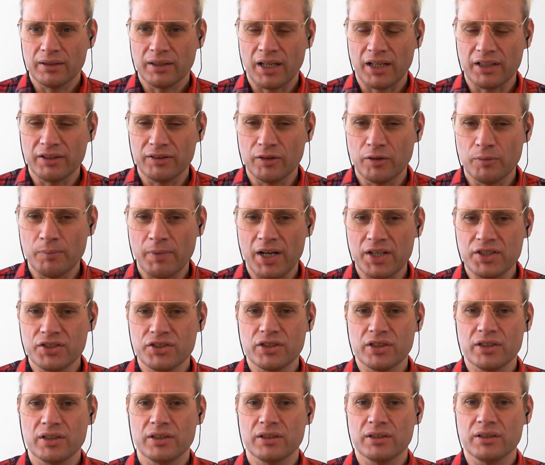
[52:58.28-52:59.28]
Can you
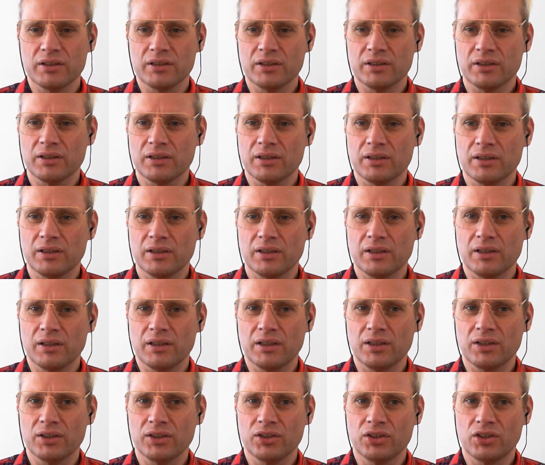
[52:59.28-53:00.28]
imagine
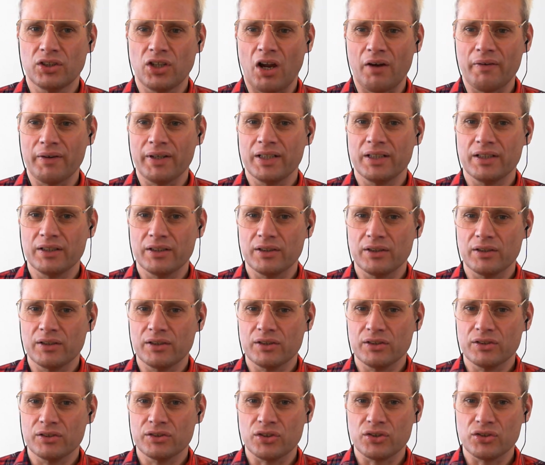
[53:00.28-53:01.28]
going
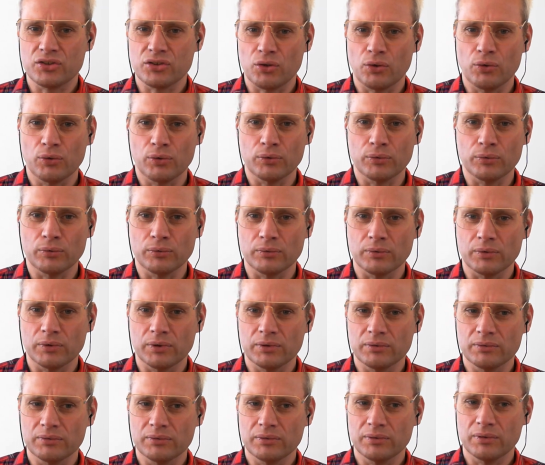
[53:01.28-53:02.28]
to school,
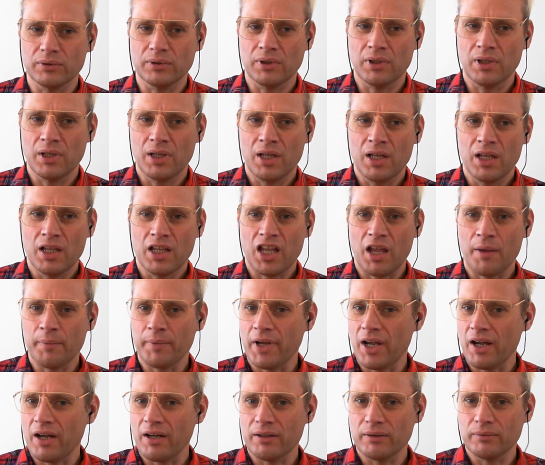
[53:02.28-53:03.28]

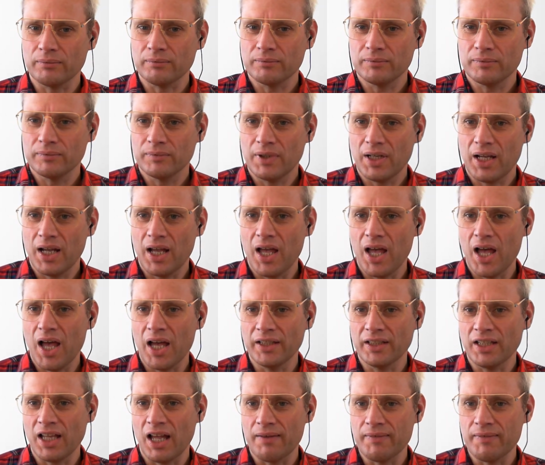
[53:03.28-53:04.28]
coming out and